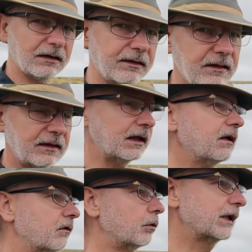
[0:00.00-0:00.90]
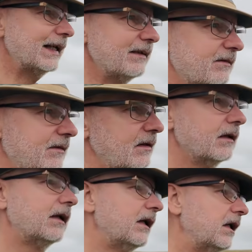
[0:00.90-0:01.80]
think, or kist.
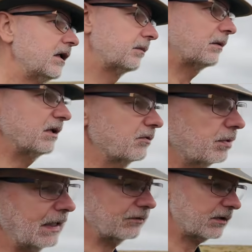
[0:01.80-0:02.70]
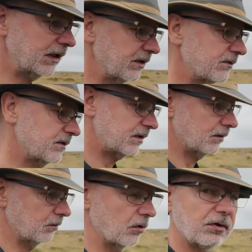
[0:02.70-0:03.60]
Maybe it's pronounced kist,
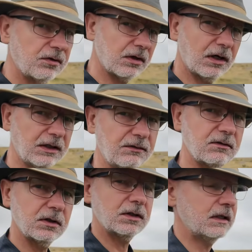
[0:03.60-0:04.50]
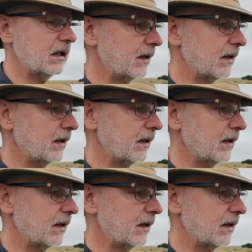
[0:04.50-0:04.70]
I'm not entirely certain.